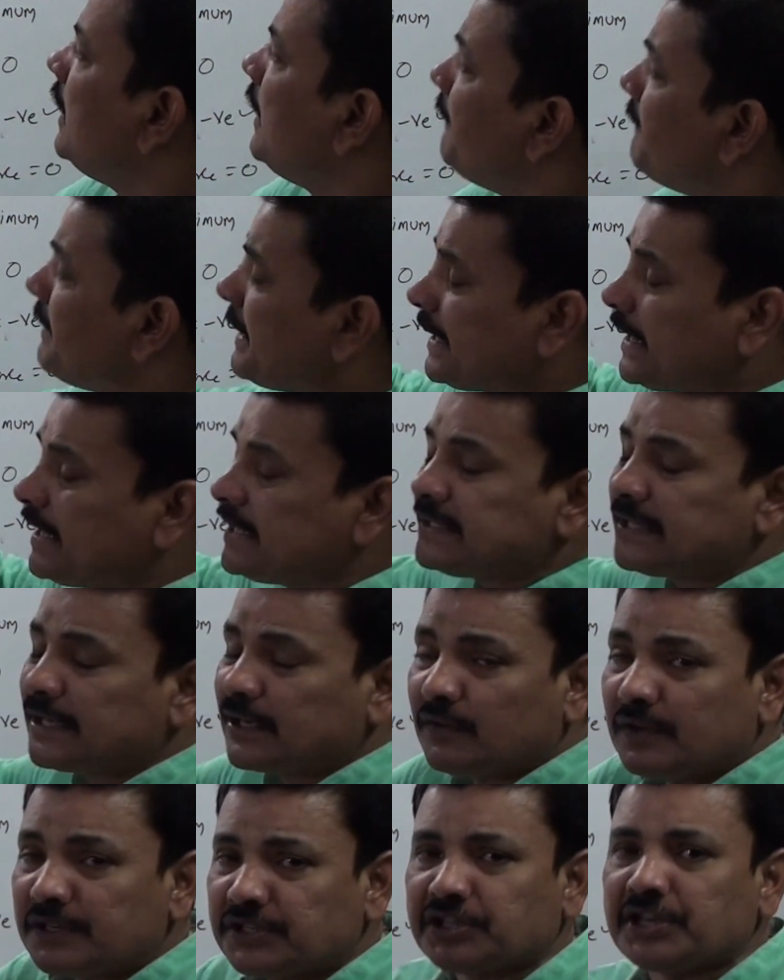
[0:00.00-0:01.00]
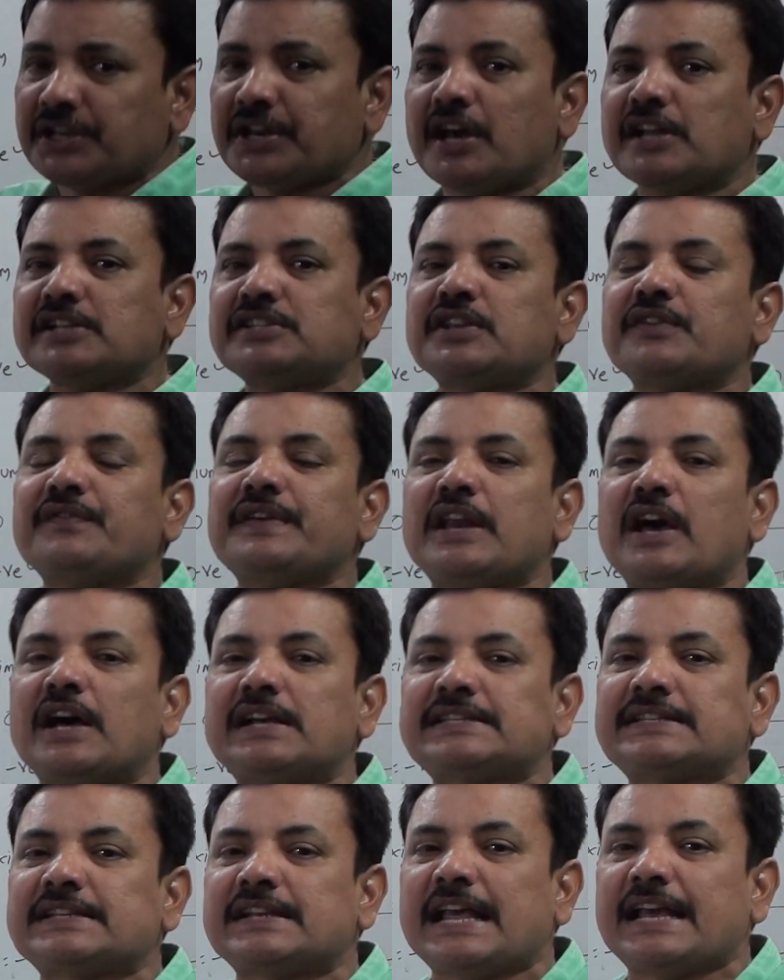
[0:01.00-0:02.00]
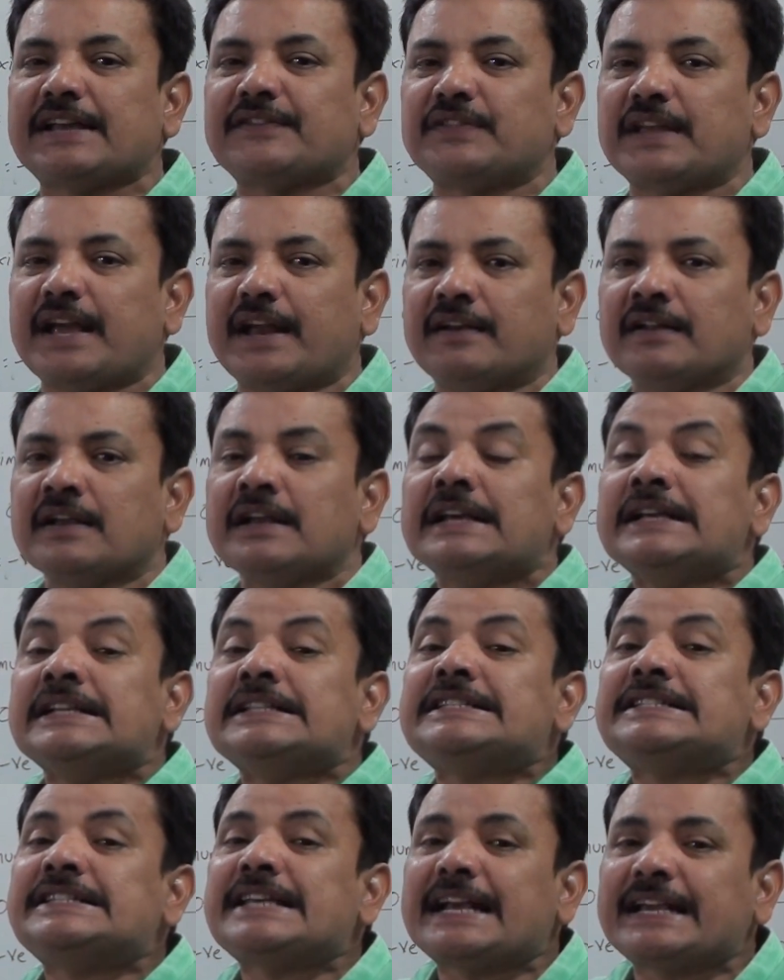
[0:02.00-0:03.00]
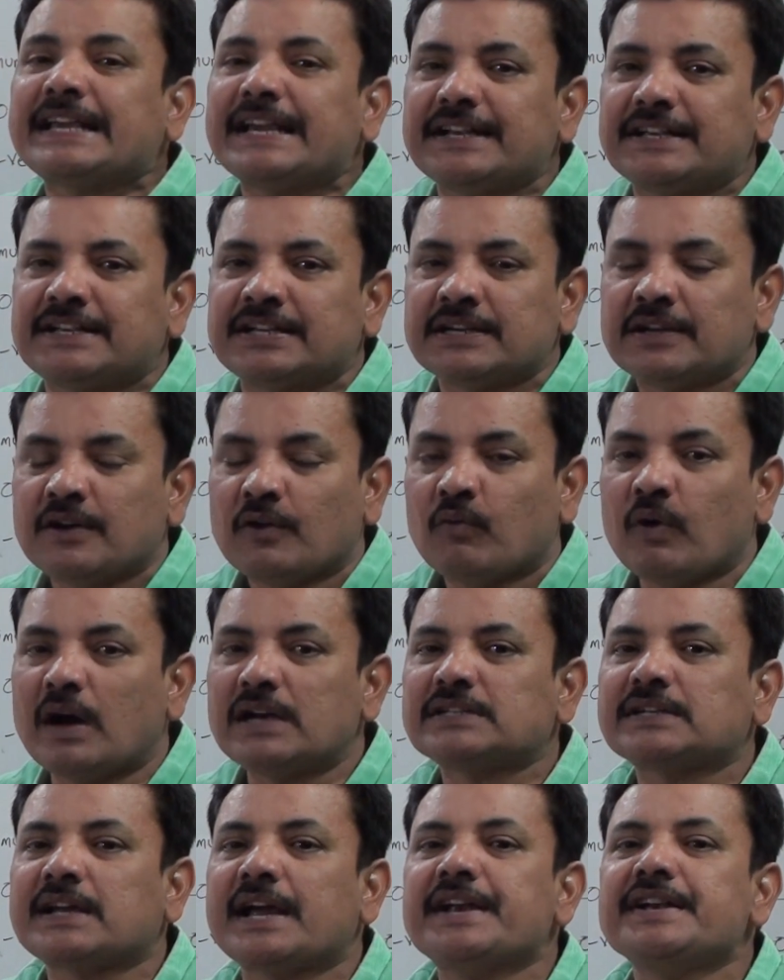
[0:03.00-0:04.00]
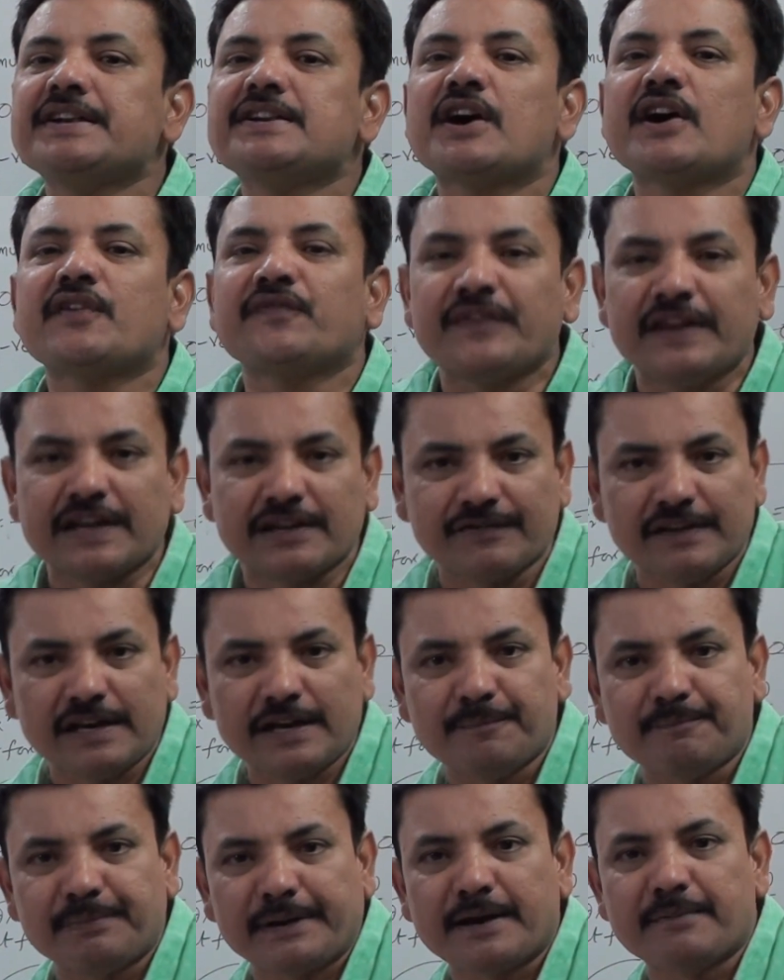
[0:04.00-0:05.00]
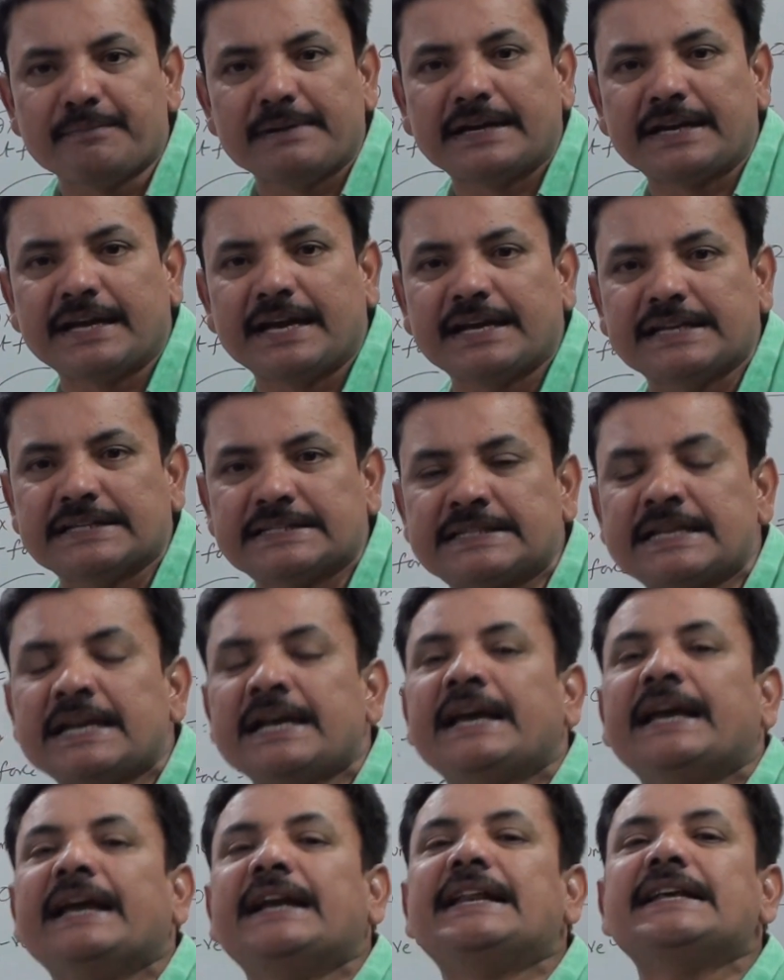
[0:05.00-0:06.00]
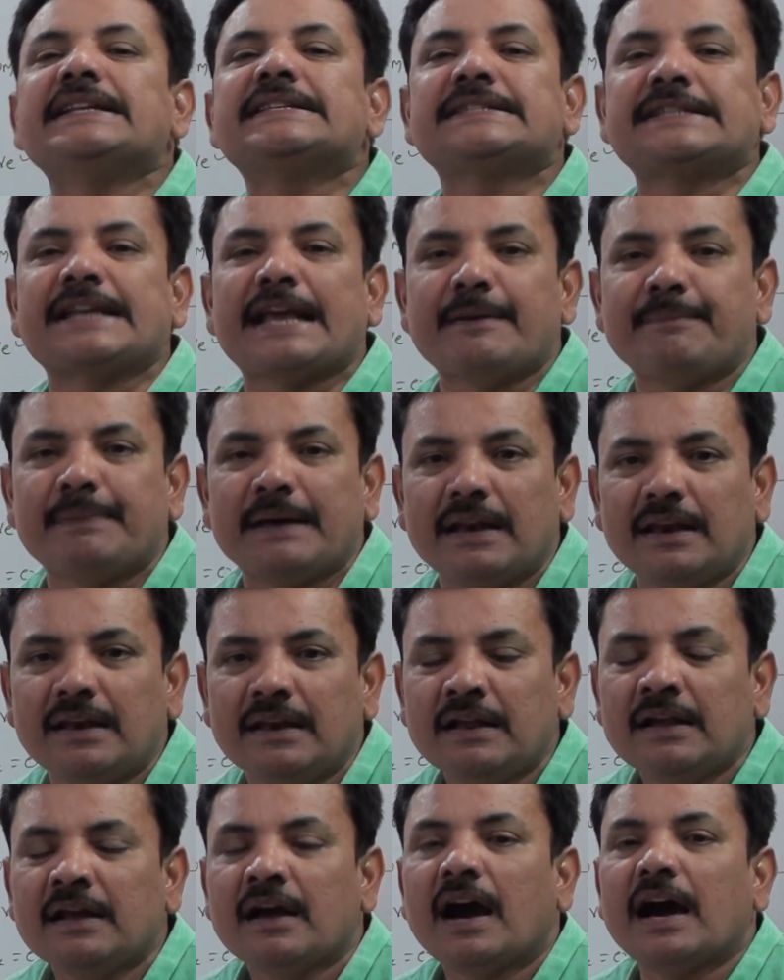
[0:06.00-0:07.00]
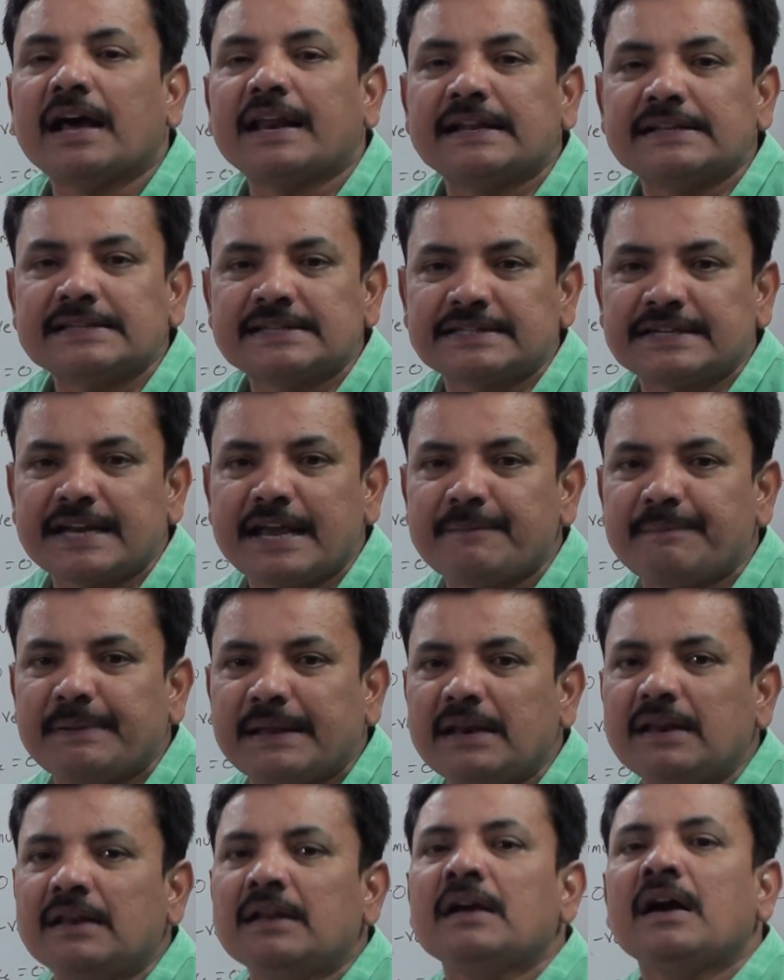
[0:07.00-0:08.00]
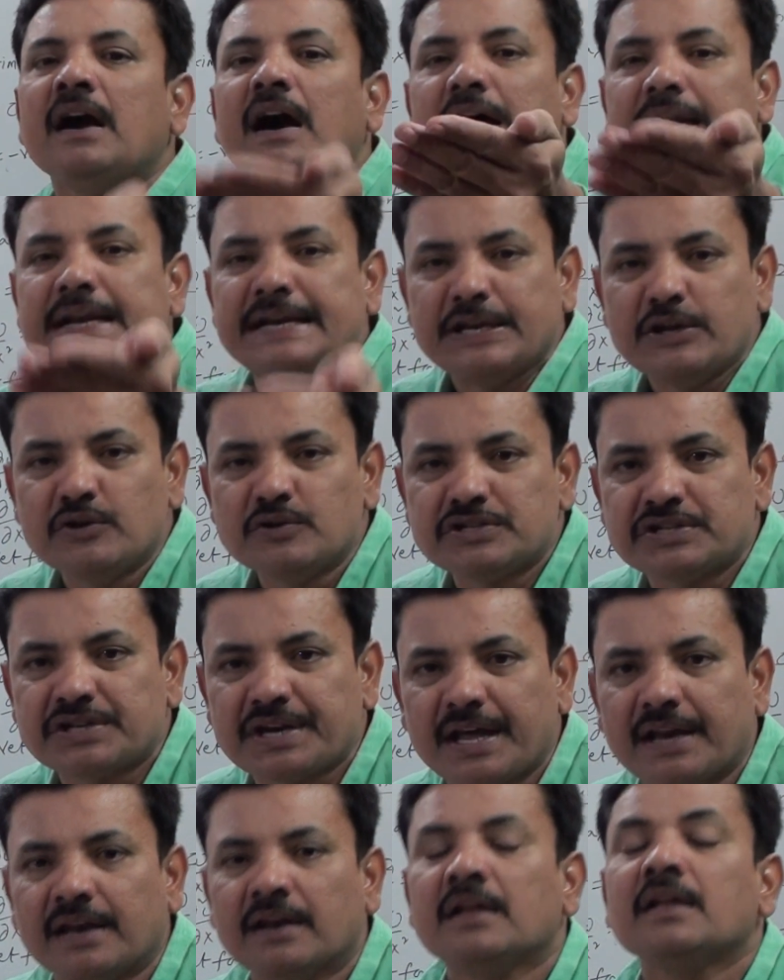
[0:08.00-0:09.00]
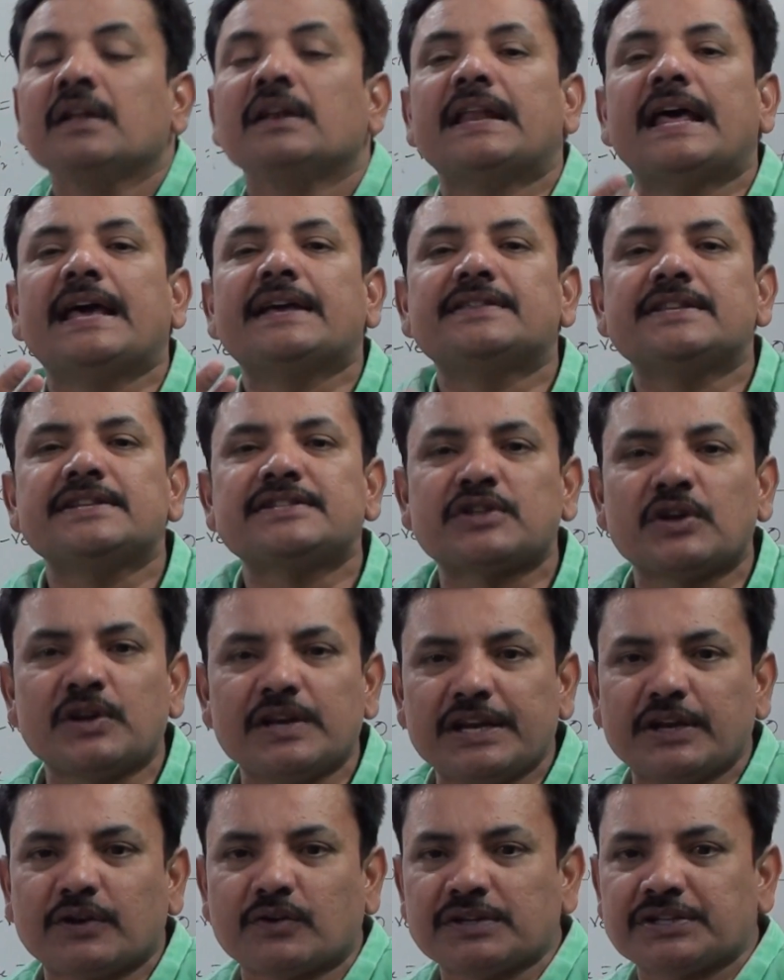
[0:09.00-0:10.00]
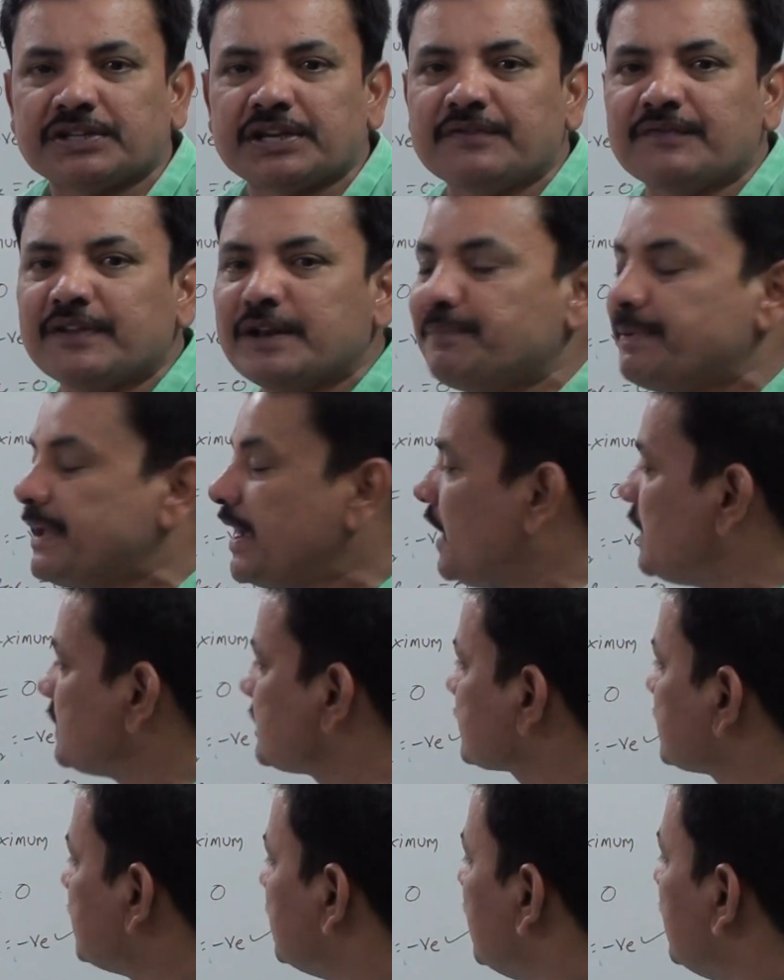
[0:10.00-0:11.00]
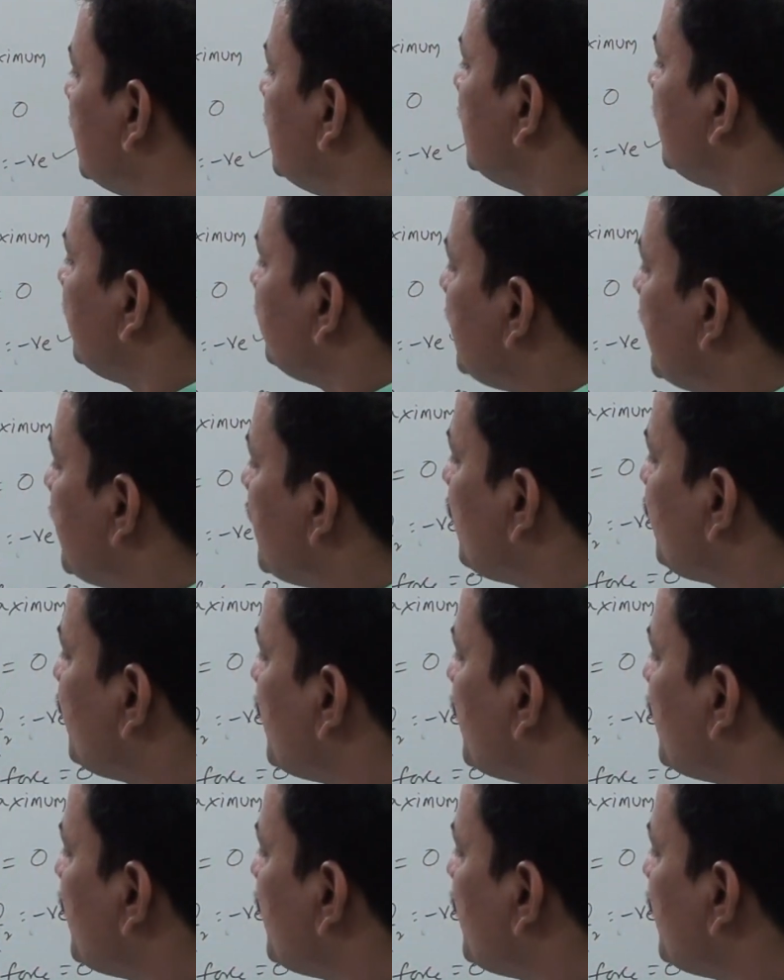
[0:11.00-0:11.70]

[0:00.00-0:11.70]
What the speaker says: because the question also will ask like that. Check it. What kind of equilibrium it is? It is stable or unstable or neutral. Like this only question will be asked. Then if